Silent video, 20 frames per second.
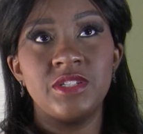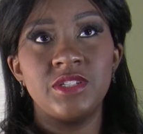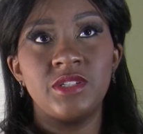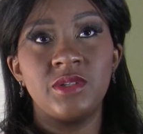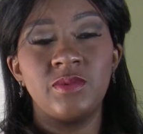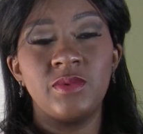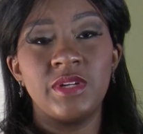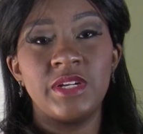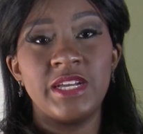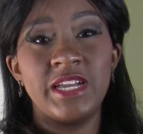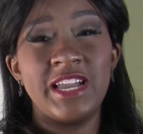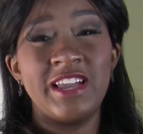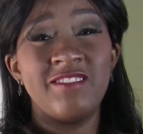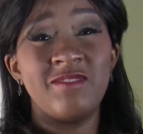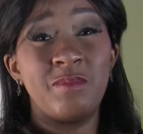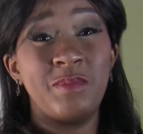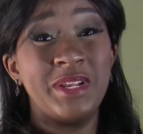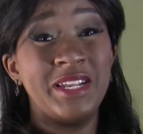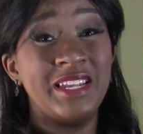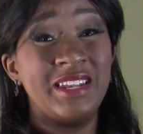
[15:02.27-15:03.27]
is the one I
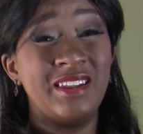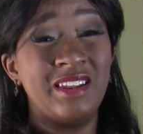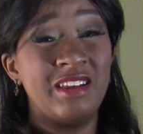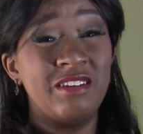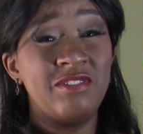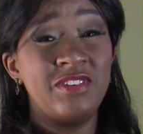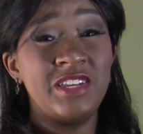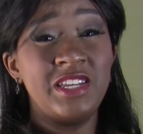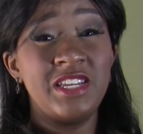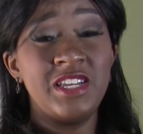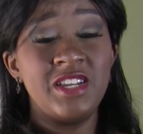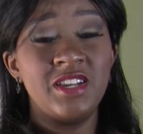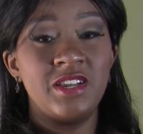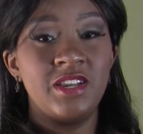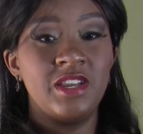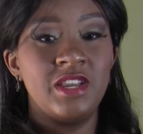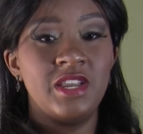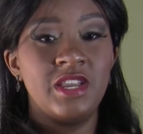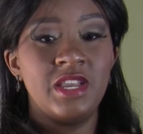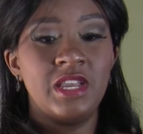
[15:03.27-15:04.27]
have been loving.
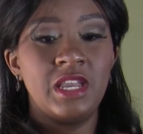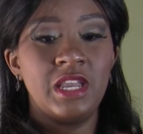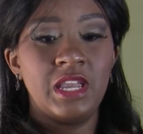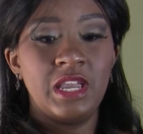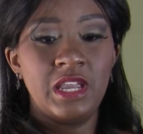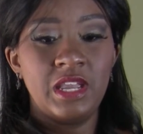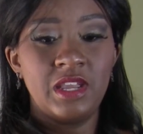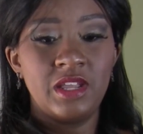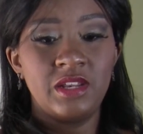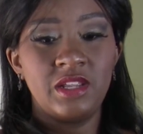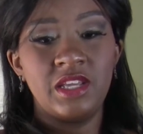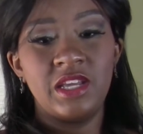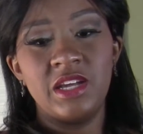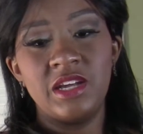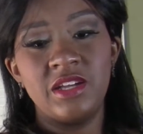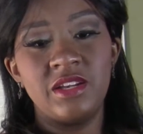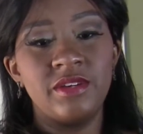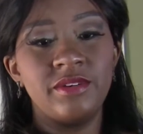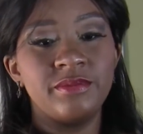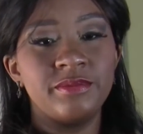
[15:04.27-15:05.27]
And
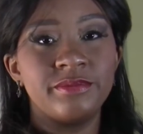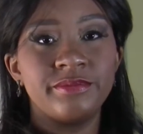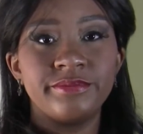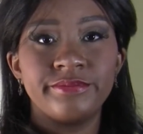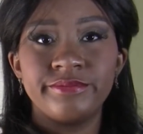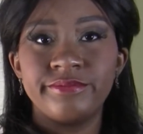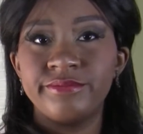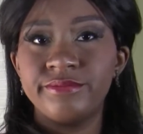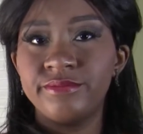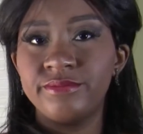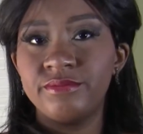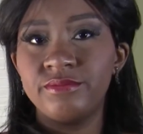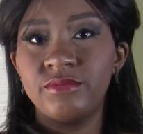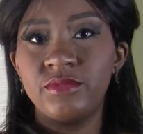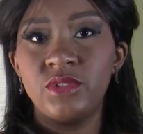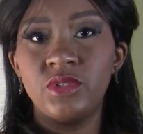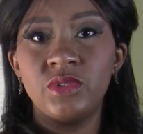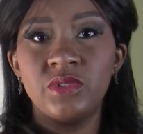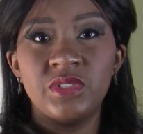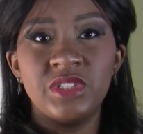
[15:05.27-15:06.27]
again,
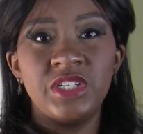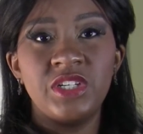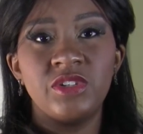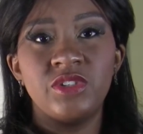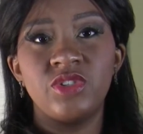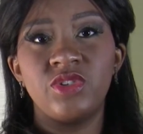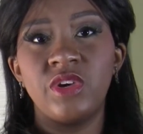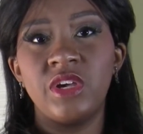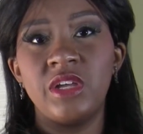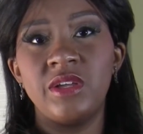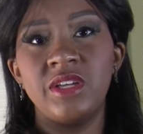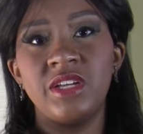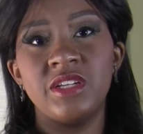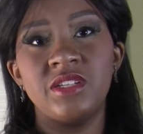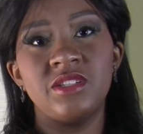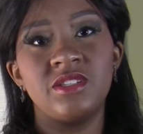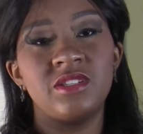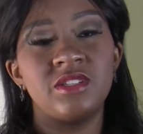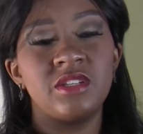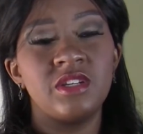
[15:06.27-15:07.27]
Duolingo is great
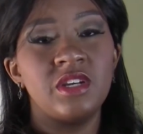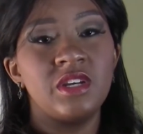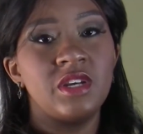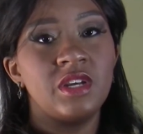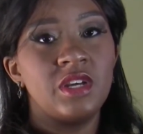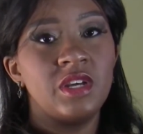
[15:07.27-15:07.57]
because